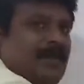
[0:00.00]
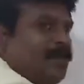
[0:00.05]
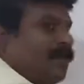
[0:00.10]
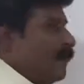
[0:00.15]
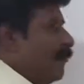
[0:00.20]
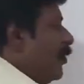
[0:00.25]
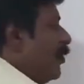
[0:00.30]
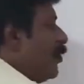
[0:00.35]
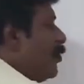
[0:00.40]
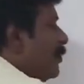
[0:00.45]

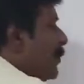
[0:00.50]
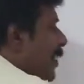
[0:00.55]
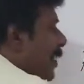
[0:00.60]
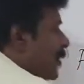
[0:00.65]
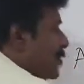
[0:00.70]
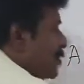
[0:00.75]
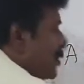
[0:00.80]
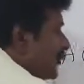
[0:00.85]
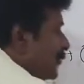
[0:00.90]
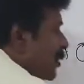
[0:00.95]
When you make
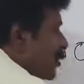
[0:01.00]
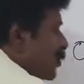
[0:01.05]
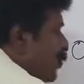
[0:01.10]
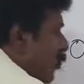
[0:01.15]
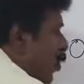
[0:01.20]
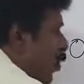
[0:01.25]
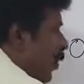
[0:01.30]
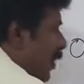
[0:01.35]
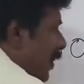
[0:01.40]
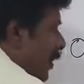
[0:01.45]
use of this
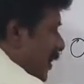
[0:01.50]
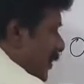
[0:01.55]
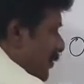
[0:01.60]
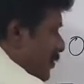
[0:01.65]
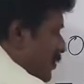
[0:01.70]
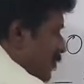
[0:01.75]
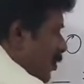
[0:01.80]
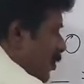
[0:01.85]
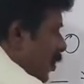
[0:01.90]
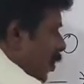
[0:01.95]
modulus,
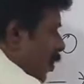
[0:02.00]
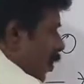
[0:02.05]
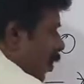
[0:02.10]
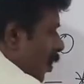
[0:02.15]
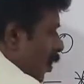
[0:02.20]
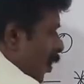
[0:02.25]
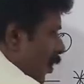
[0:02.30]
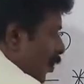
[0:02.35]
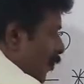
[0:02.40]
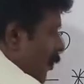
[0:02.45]

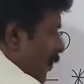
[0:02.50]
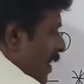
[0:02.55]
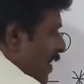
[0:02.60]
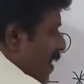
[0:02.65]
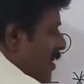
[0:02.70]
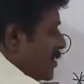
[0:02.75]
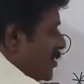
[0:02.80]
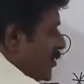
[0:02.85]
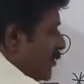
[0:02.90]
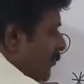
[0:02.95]

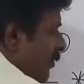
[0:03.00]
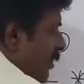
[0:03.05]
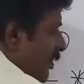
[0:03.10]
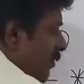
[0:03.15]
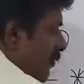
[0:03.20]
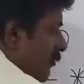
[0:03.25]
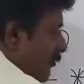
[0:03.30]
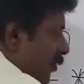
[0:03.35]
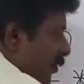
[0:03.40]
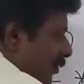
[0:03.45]
always it will
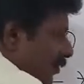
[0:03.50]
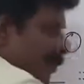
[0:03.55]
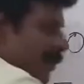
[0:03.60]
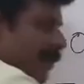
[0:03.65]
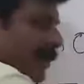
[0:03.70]
give you